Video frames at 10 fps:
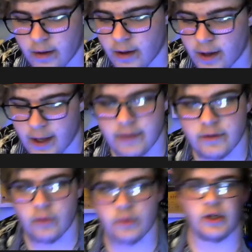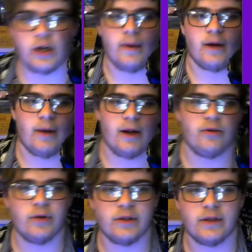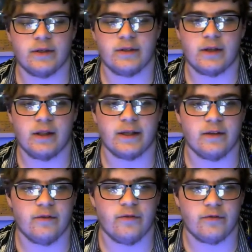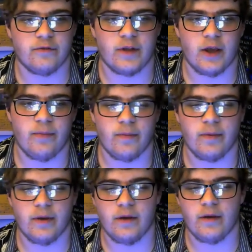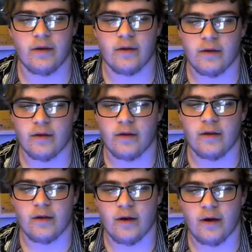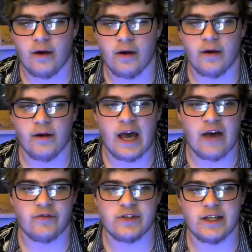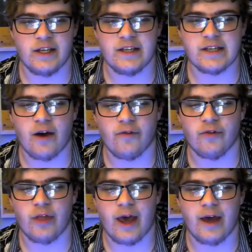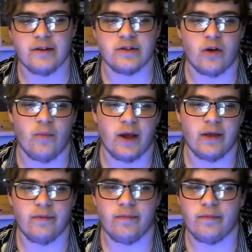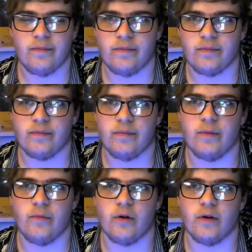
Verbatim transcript: I don't know to talk about it, but I do want the collective tape to be uh have CDs out for that. So I might put more.